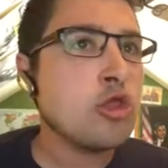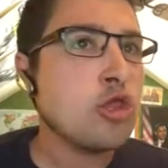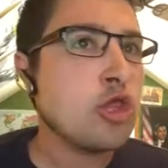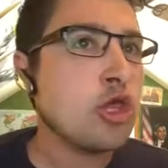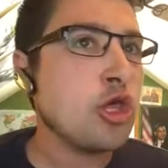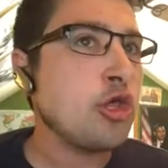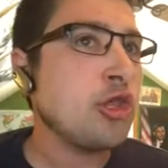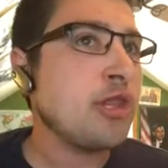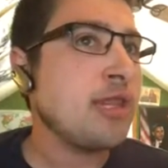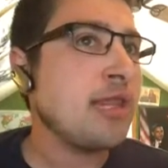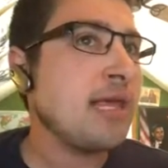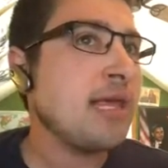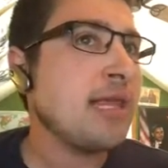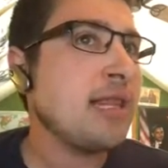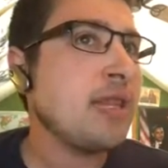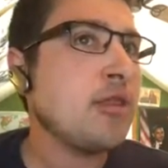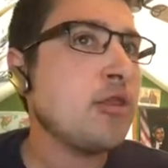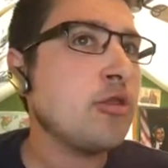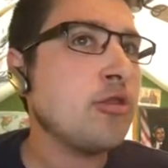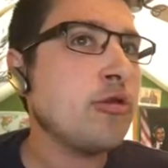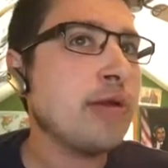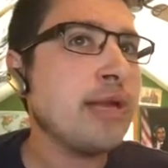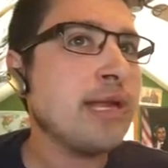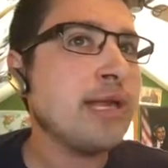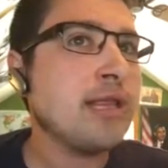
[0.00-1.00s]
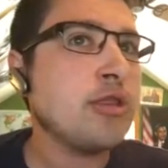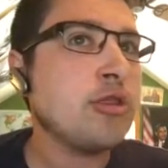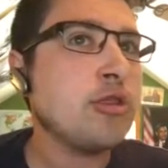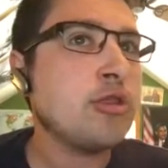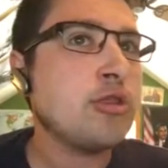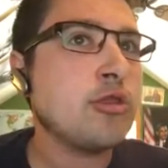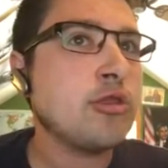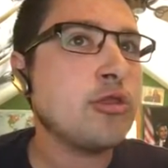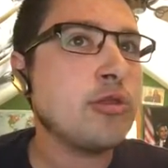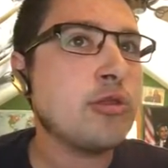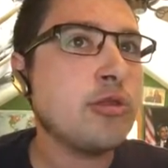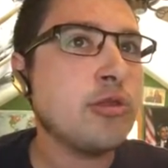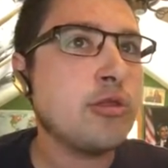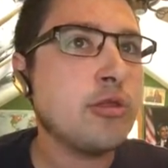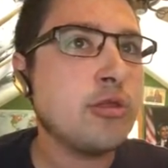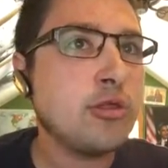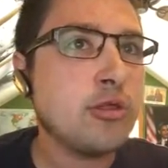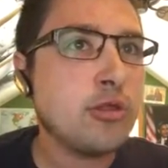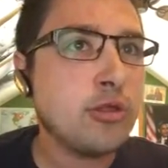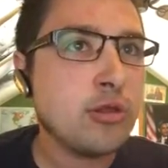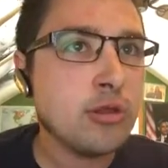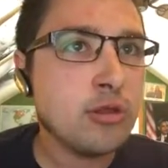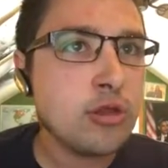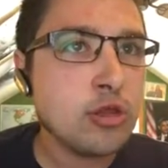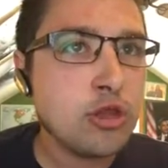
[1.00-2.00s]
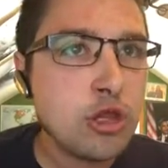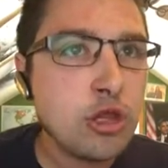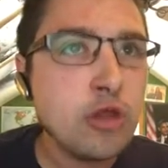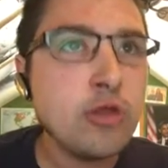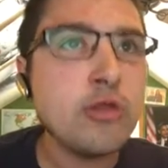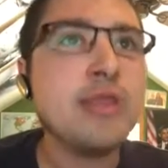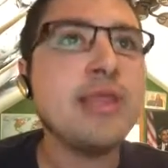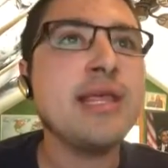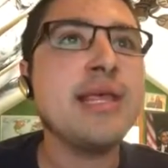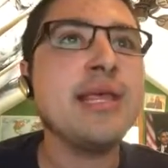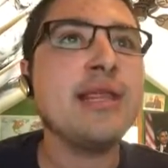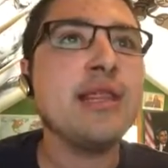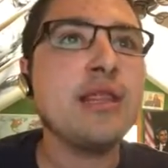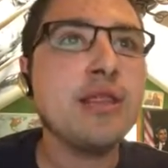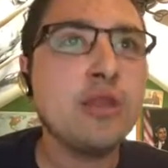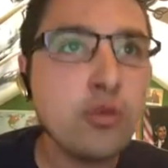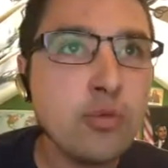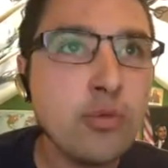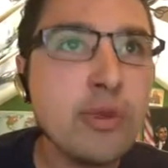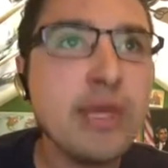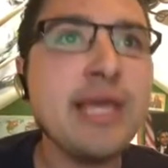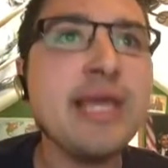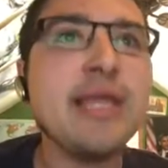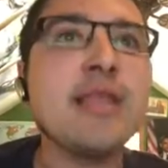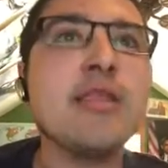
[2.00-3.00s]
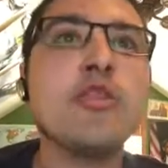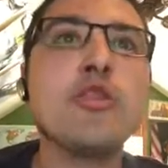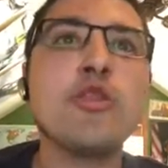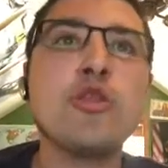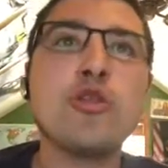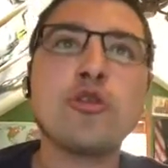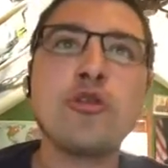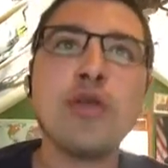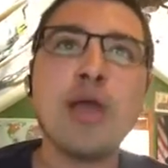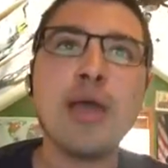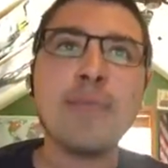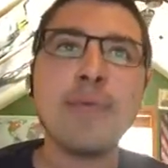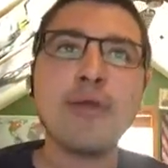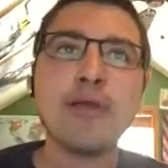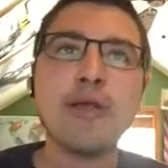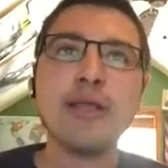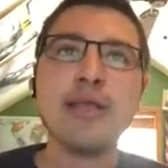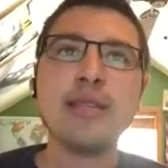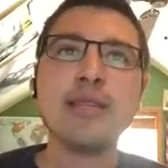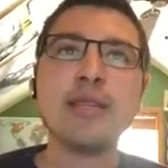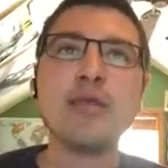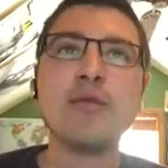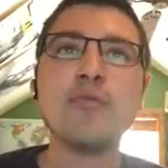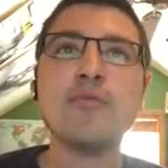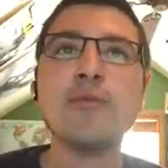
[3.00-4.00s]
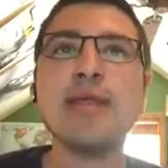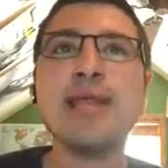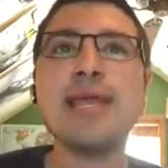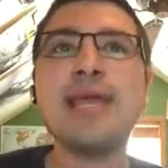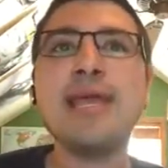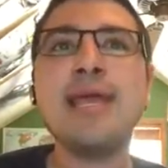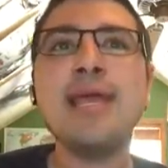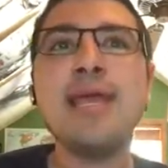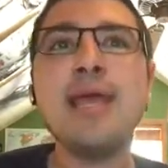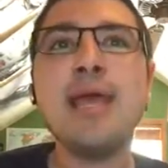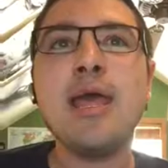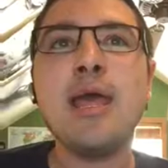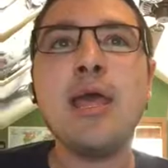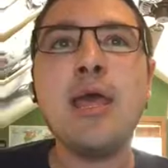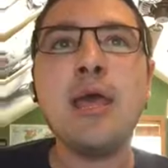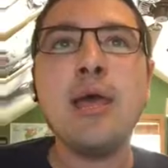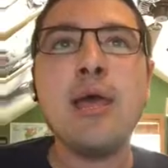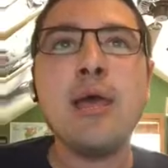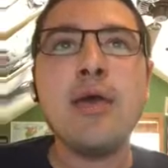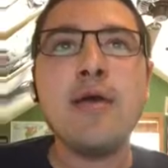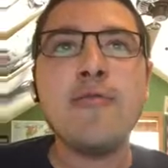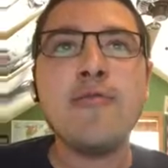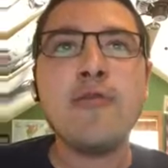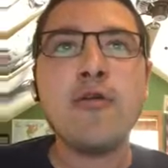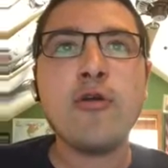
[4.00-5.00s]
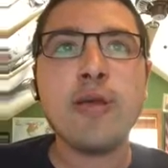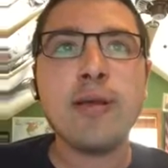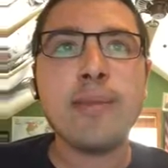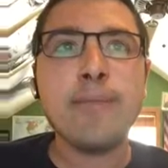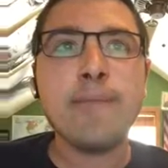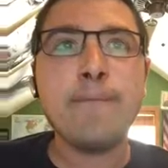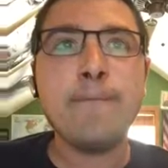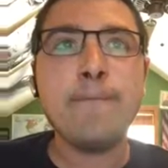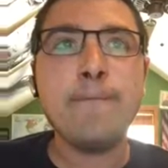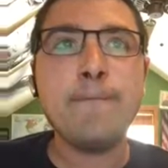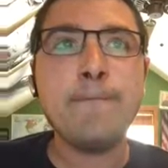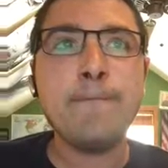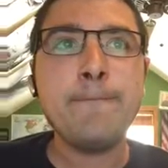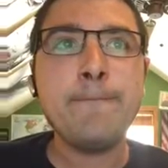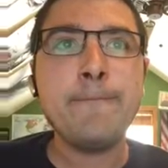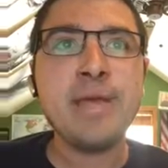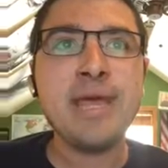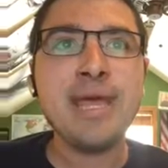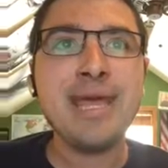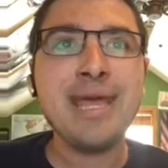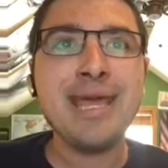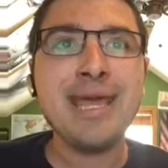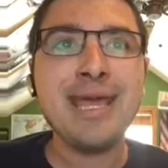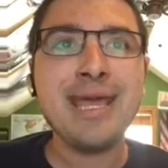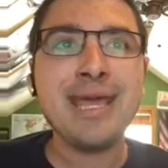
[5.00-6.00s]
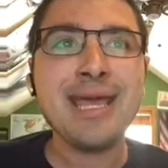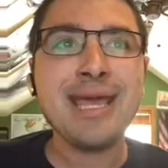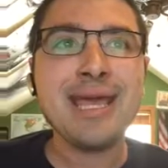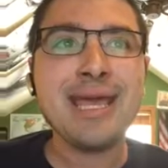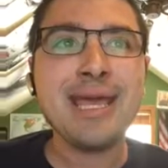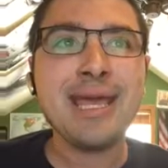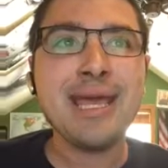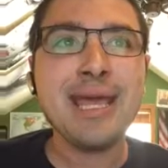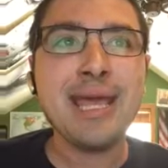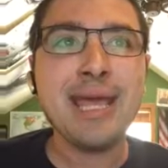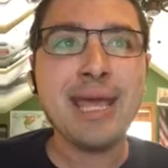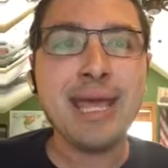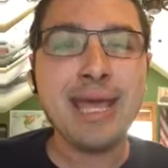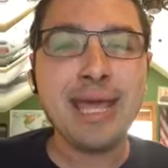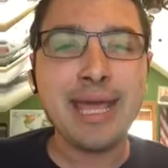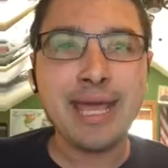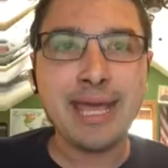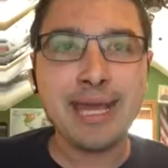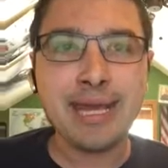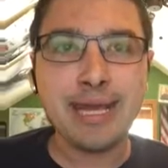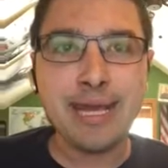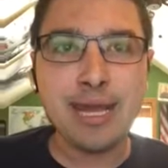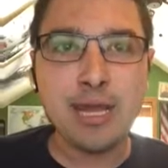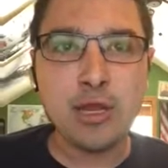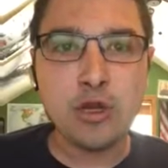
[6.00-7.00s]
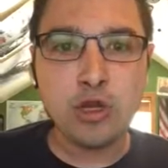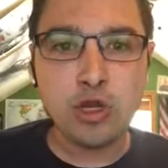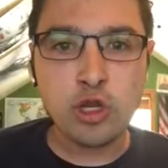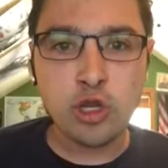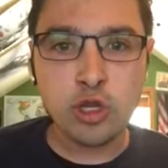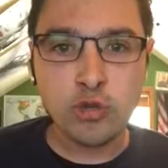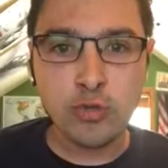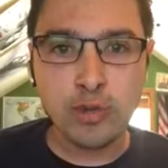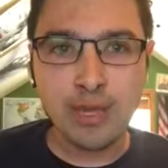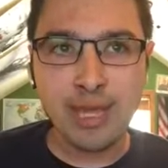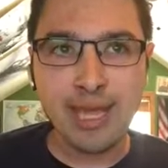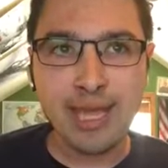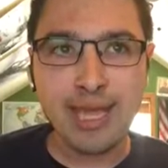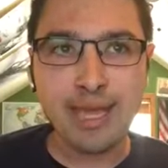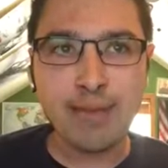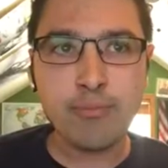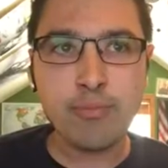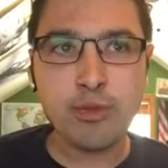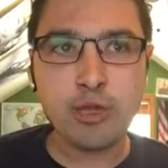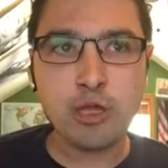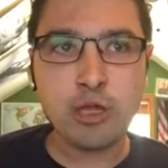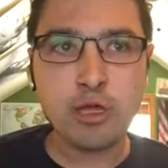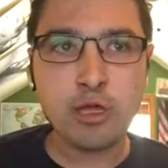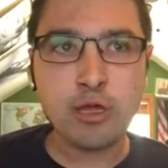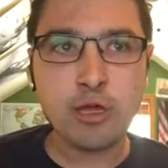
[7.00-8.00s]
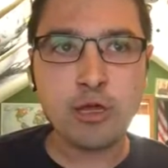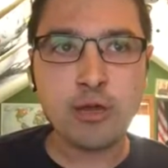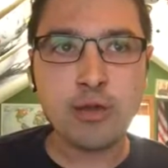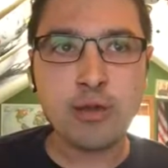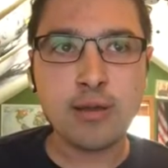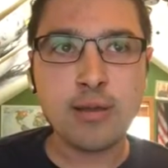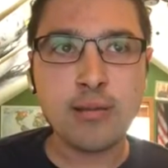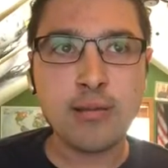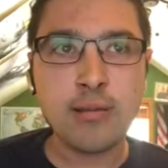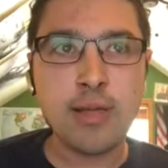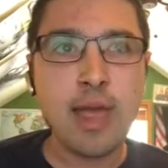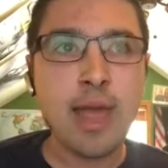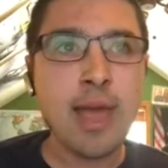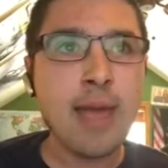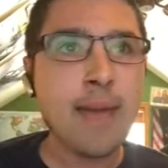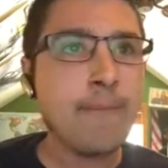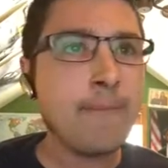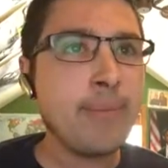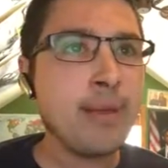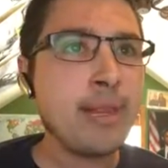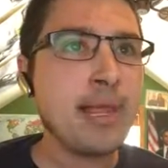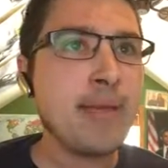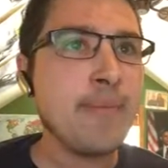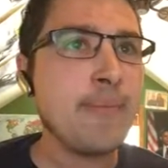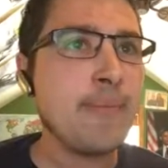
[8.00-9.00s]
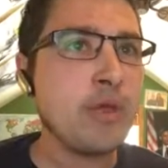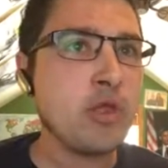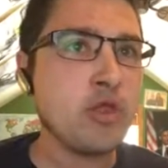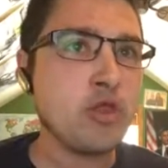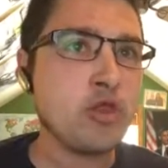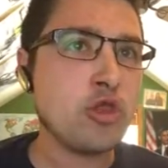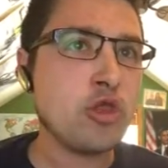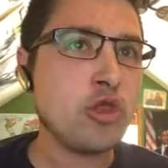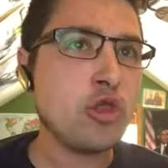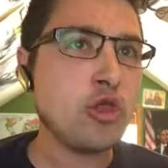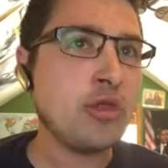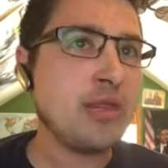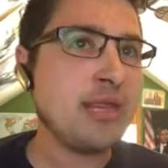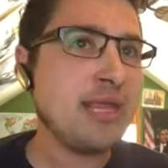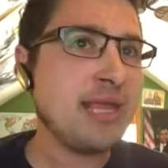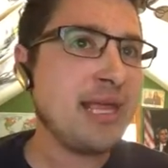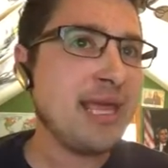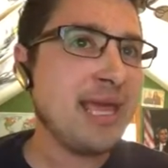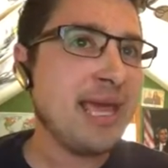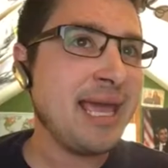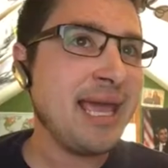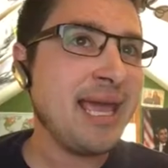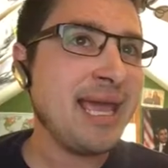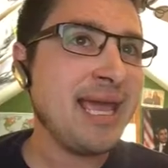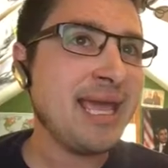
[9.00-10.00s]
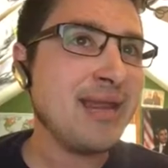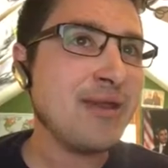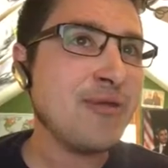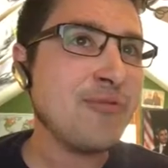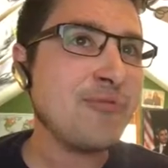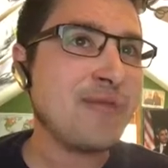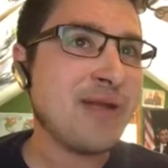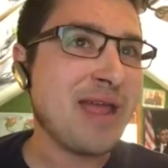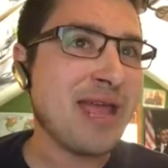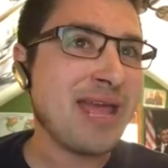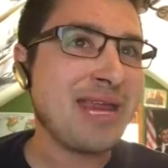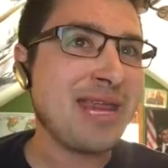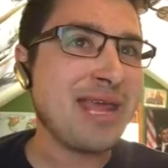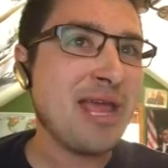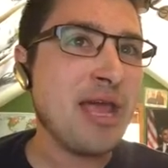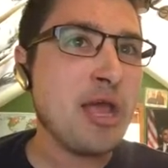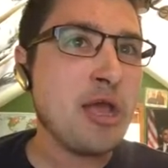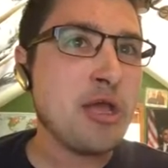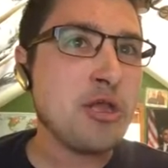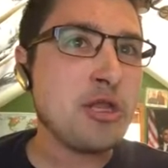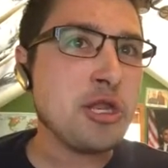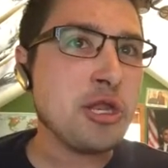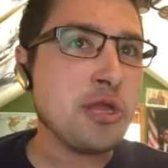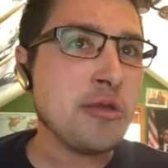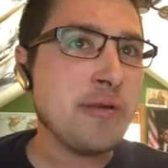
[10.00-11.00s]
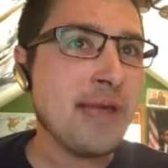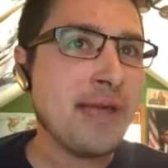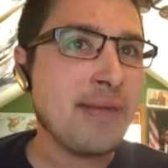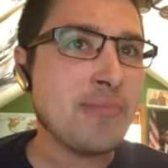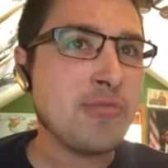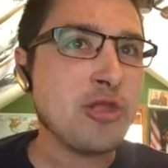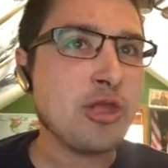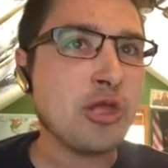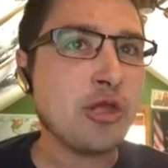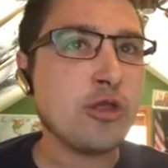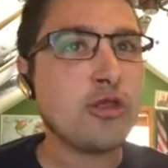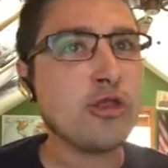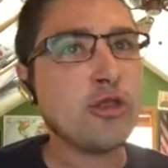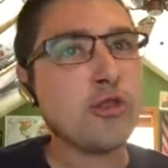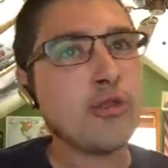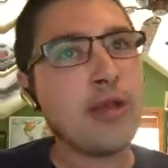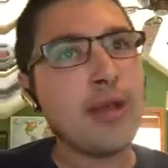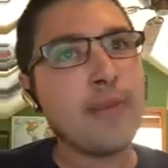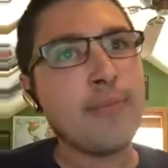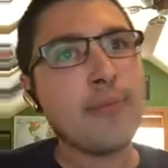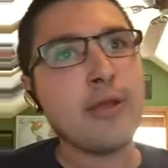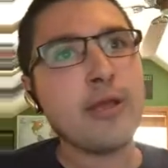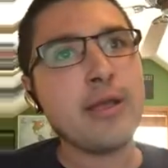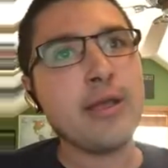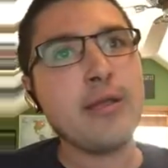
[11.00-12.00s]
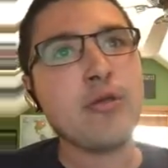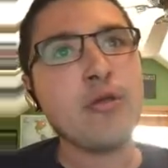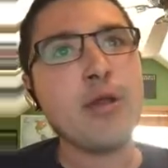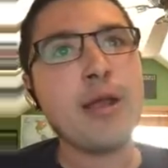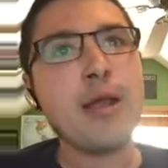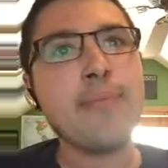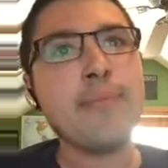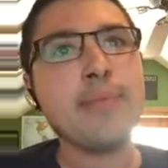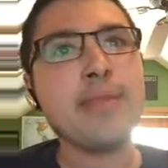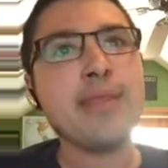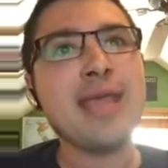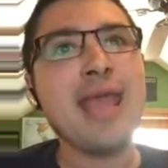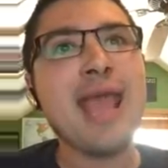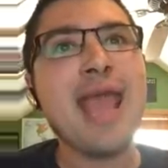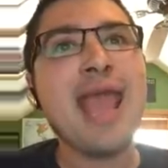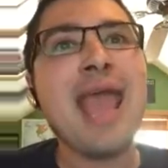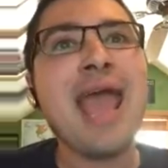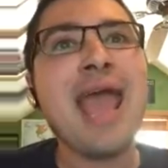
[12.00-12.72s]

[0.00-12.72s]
Juicy streets, juicy sweet strawberries are ready for picking in New Hampshire. Plump, juicy, and red New Hampshire strawberry crops